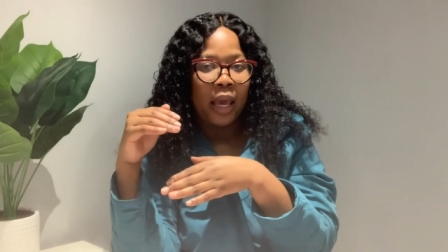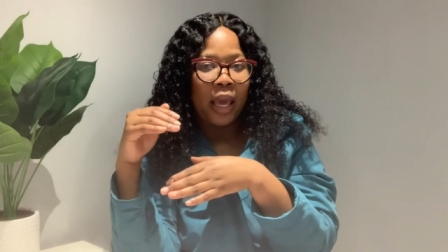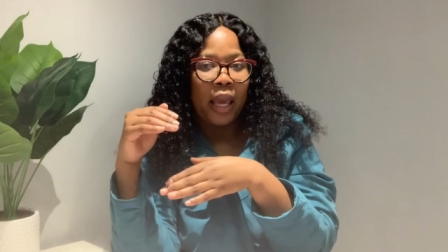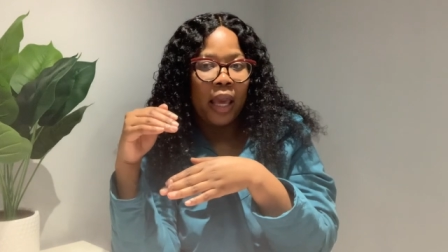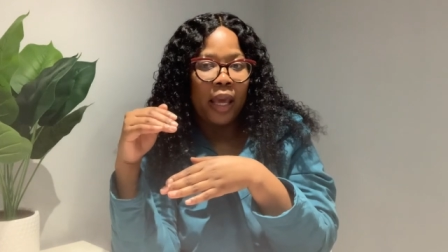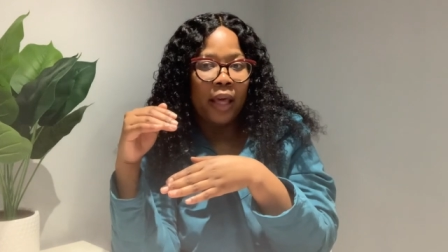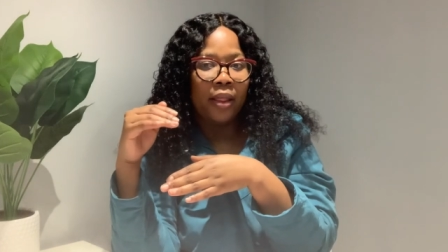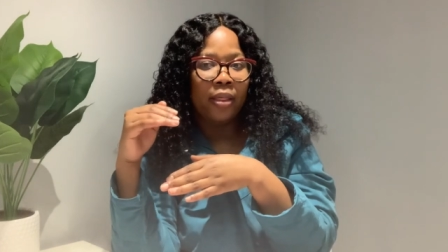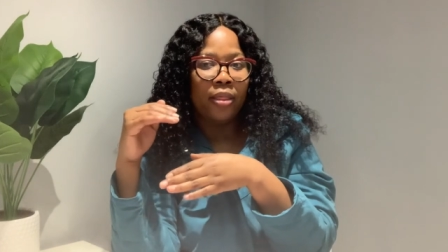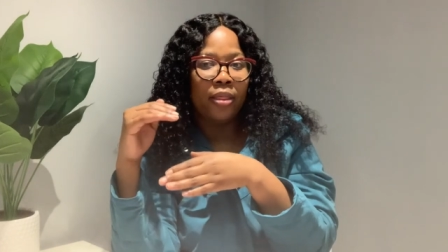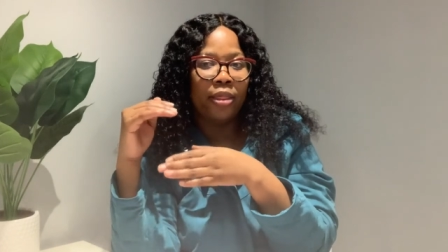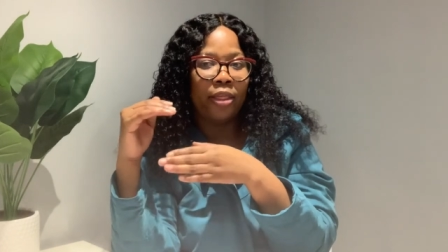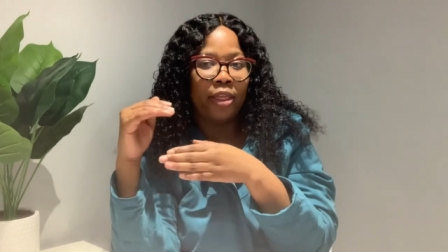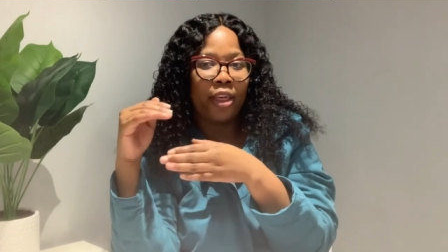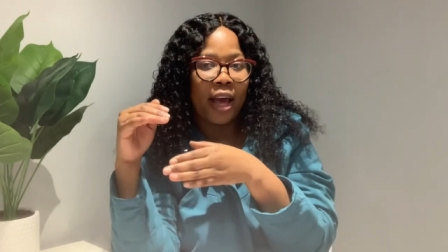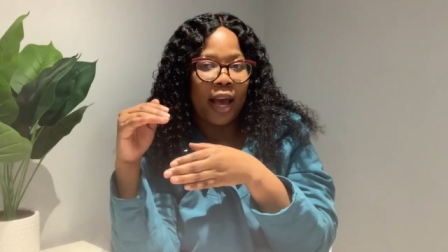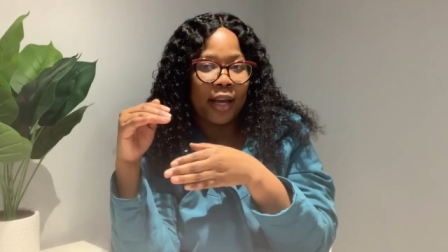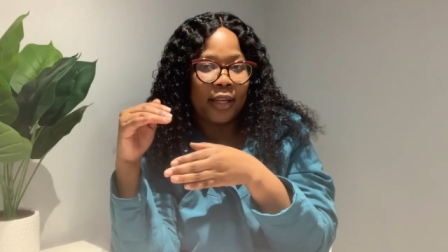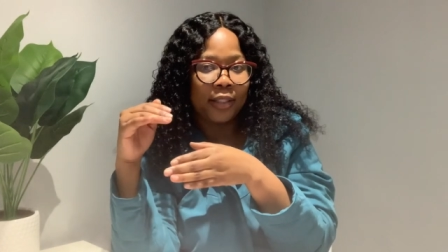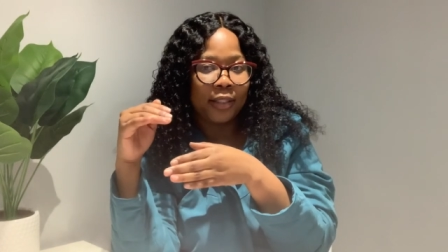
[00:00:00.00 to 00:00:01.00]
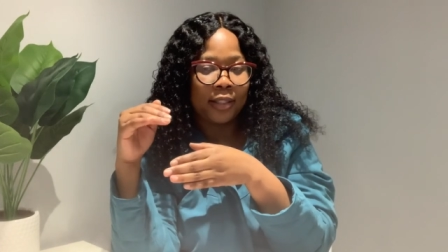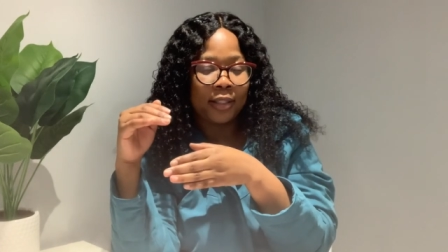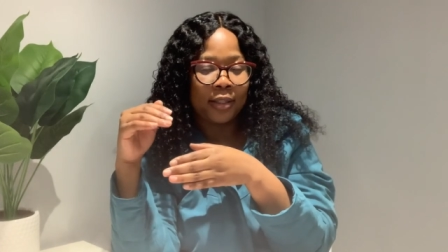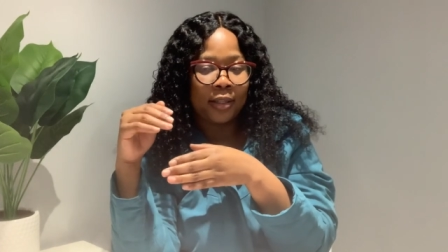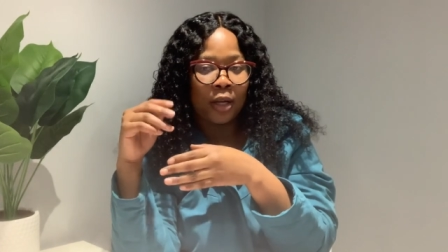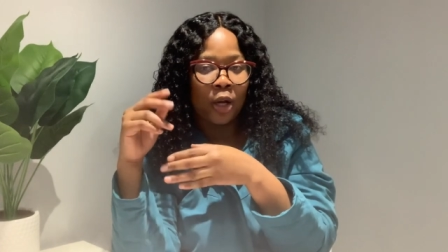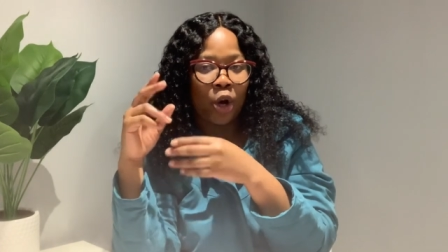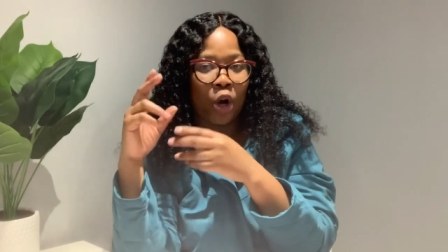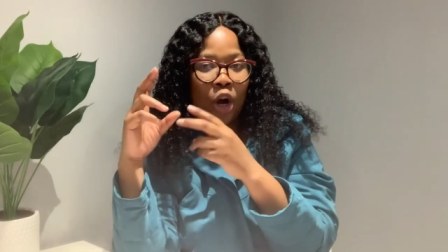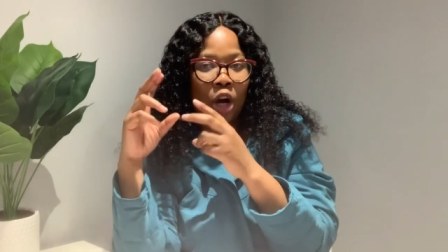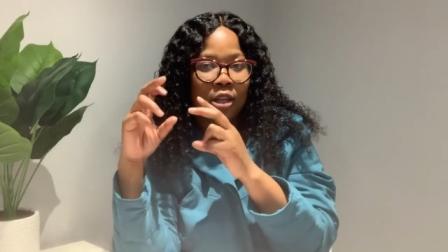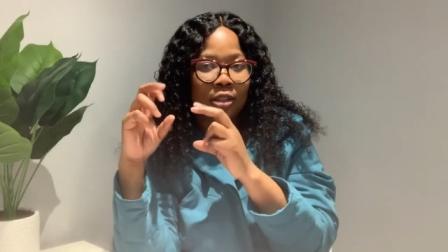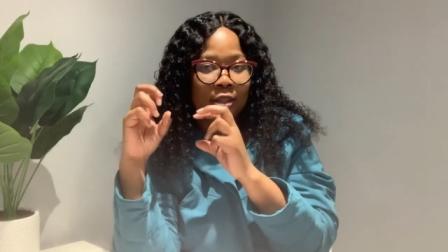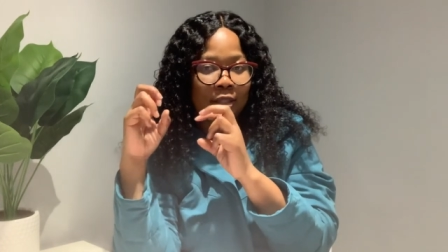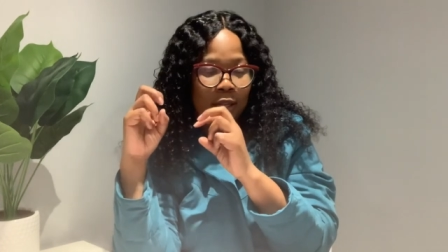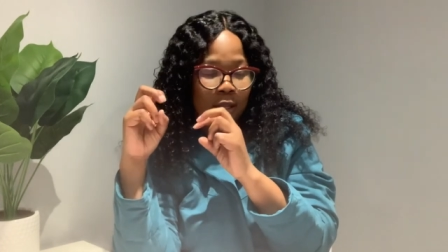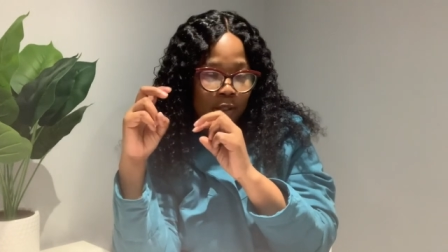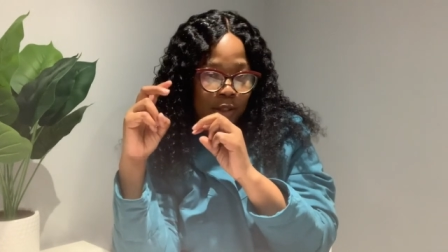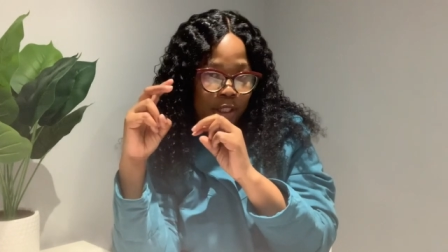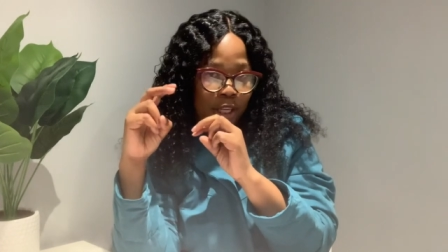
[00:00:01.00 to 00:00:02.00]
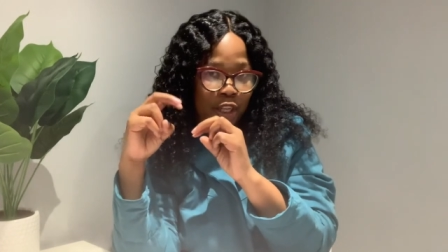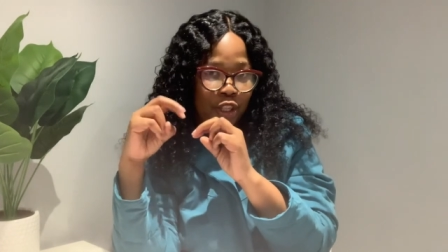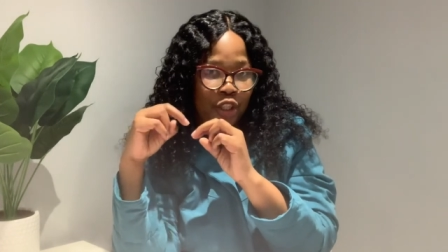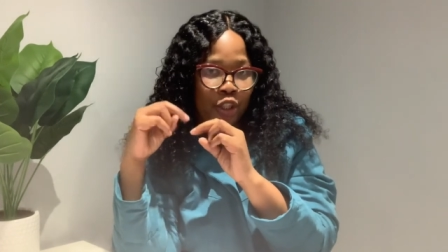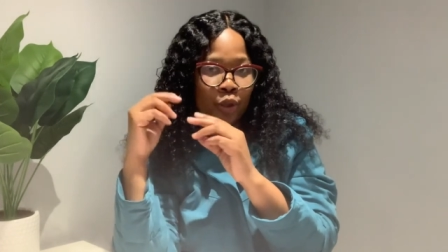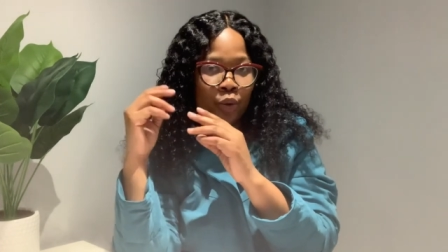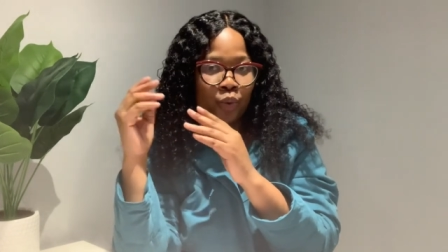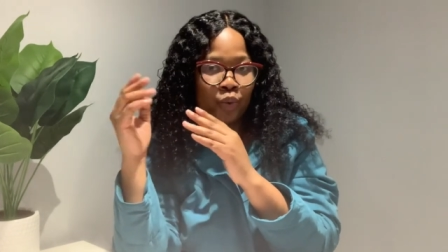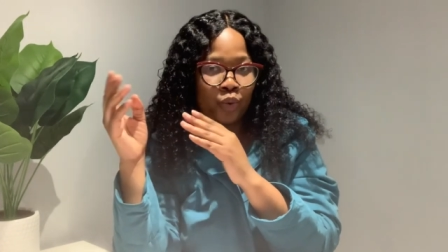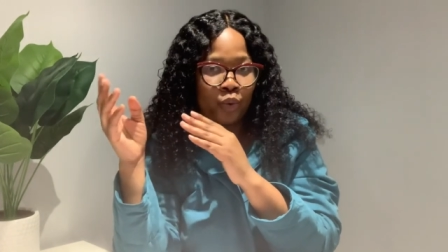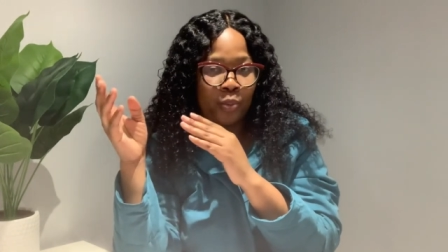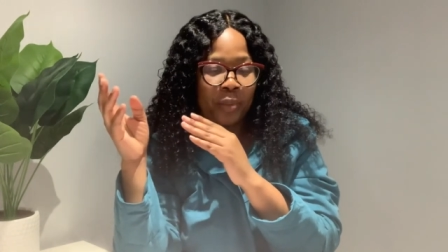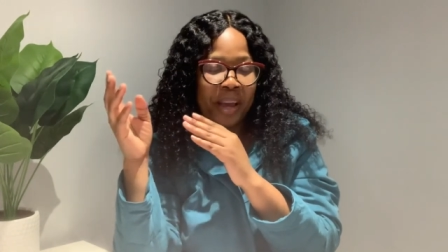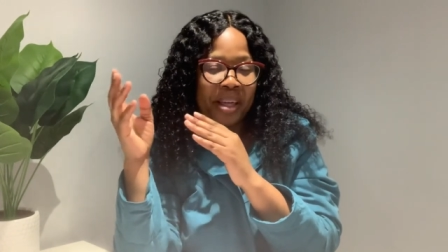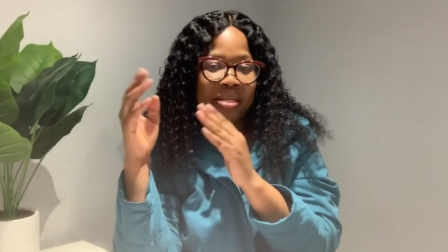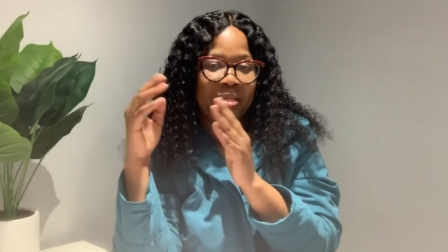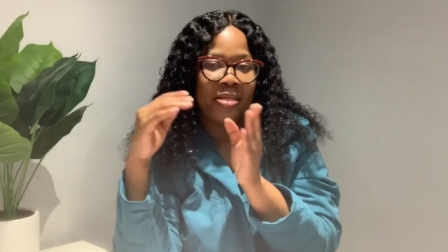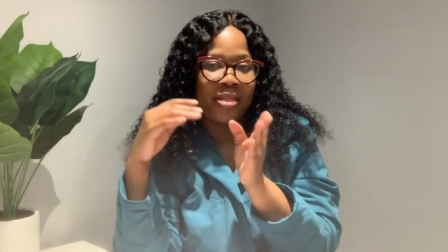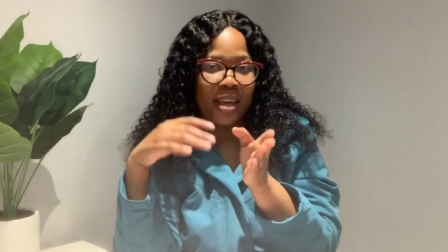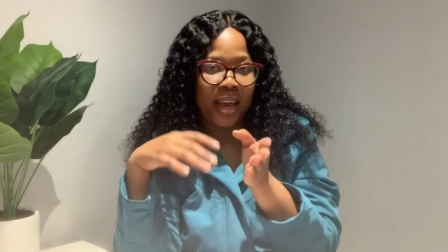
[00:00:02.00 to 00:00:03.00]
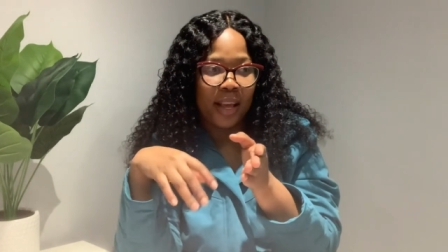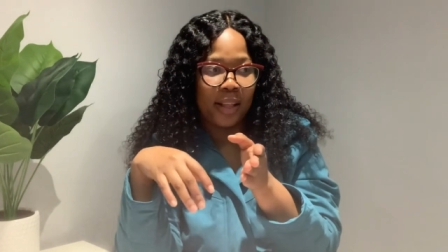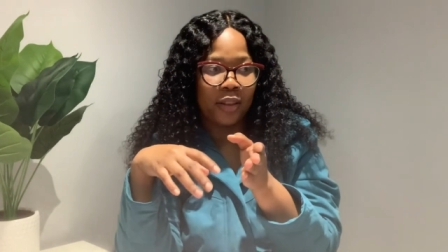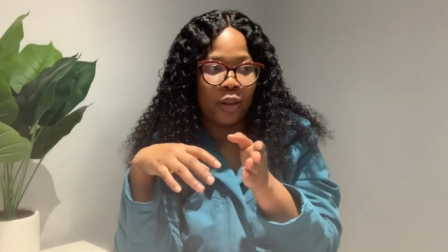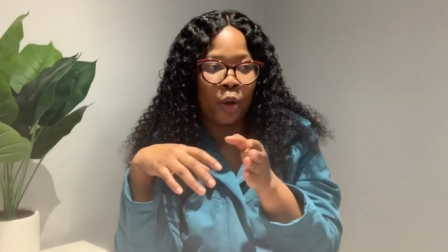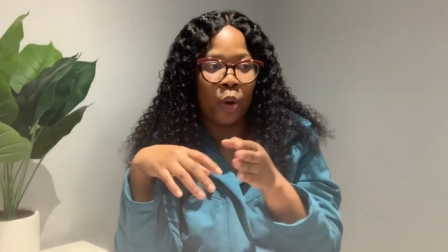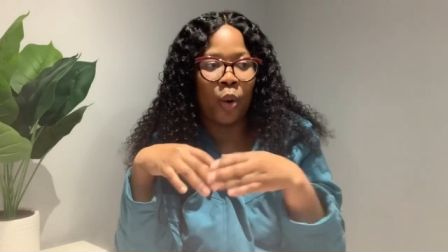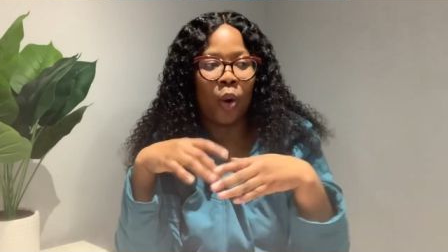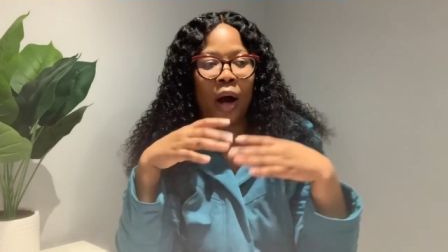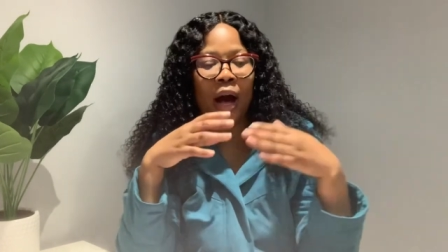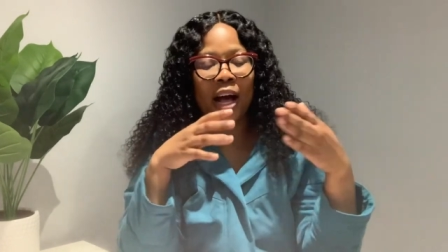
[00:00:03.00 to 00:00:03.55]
in that consultation room and then they'll